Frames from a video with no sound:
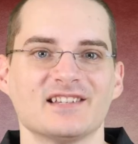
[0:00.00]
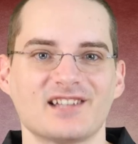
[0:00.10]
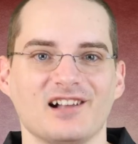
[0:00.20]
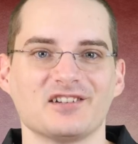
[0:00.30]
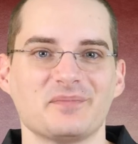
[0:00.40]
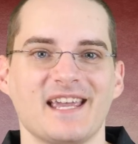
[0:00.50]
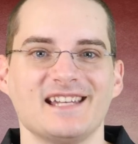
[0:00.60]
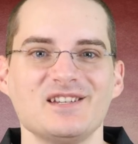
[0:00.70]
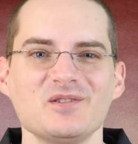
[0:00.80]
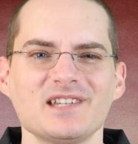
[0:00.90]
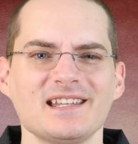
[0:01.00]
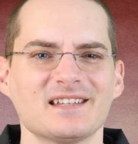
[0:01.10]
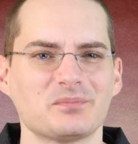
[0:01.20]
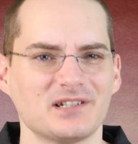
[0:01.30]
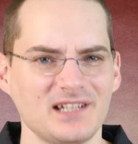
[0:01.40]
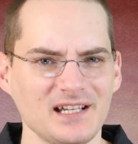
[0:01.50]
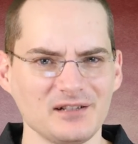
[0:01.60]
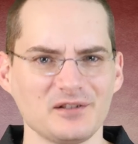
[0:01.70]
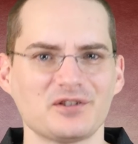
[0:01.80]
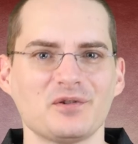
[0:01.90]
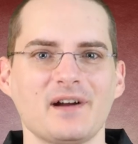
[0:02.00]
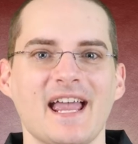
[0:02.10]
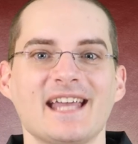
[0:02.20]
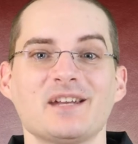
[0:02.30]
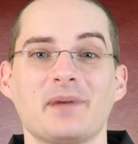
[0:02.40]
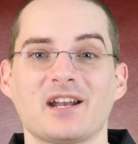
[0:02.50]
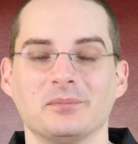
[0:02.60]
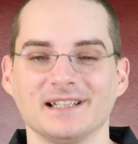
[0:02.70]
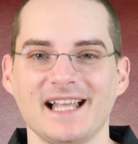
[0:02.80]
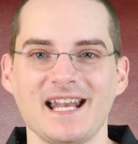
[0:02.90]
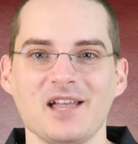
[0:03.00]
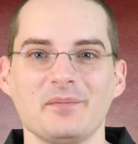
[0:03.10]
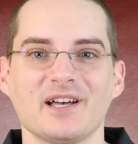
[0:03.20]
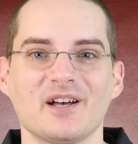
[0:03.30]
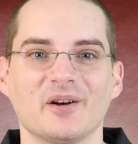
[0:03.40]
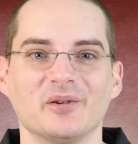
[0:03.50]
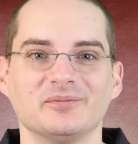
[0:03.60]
Scholars began using this particular shorthand about a millennium ago.